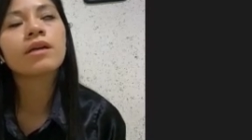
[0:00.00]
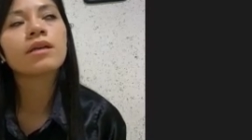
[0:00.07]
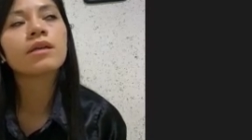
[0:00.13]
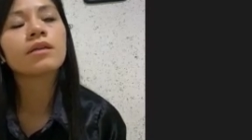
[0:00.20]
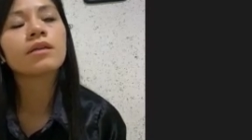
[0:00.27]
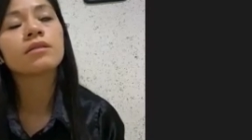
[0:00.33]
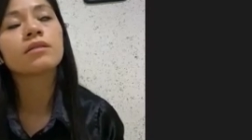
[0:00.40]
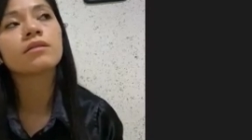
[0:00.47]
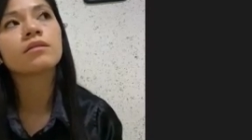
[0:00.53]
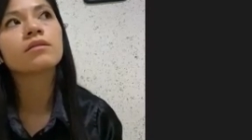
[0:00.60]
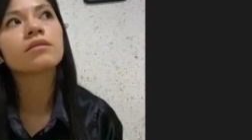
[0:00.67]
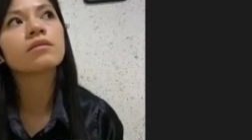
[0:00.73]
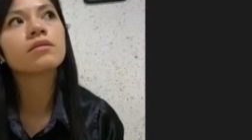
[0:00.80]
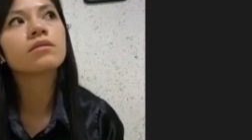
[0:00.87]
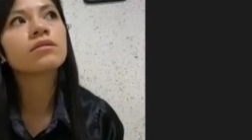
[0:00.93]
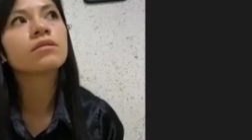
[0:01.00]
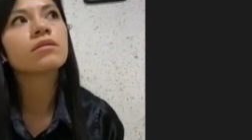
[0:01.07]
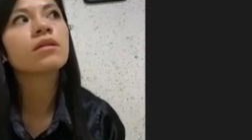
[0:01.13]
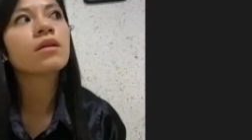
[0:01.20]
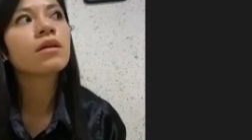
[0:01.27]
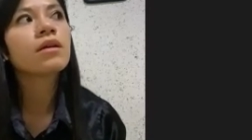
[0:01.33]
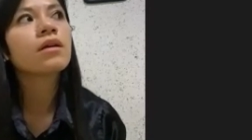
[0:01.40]
I can
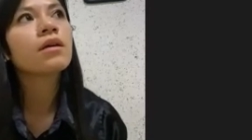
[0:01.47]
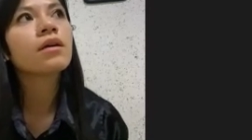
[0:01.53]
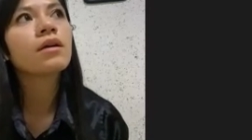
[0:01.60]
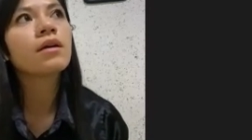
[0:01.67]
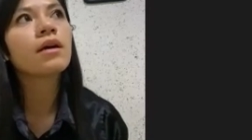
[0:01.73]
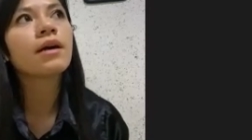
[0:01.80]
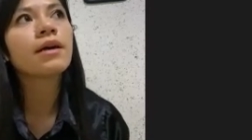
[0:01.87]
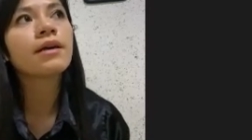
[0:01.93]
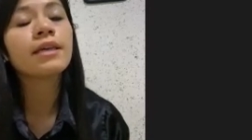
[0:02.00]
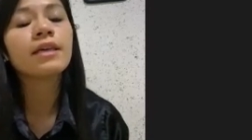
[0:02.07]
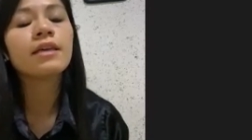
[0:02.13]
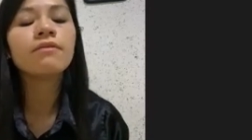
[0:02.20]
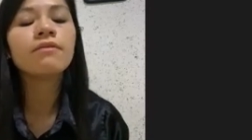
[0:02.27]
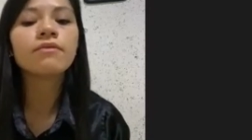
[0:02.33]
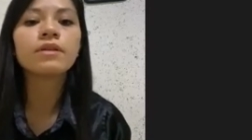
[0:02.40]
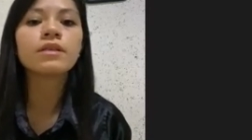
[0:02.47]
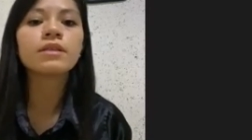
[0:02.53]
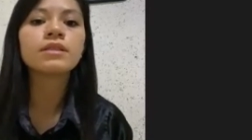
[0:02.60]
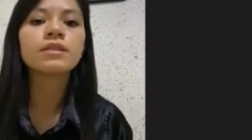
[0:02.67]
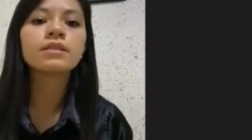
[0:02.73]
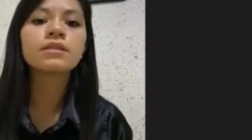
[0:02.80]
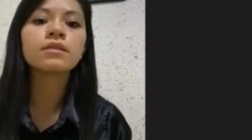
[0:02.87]
uh, give
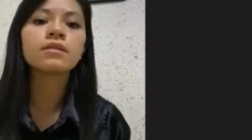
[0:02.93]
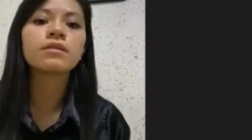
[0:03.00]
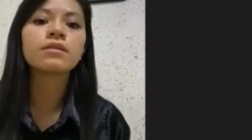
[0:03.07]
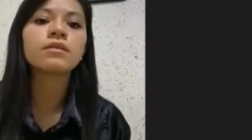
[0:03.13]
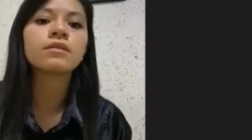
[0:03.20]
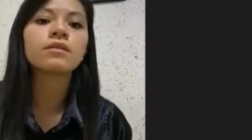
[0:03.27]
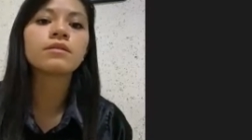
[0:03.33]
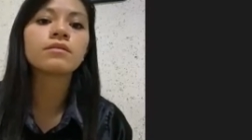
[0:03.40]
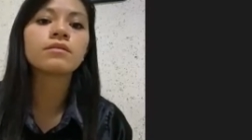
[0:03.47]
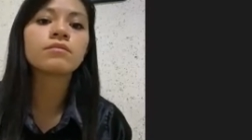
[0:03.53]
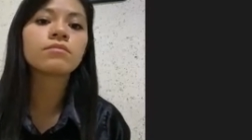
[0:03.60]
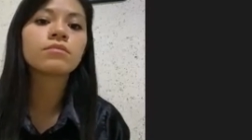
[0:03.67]
is uh,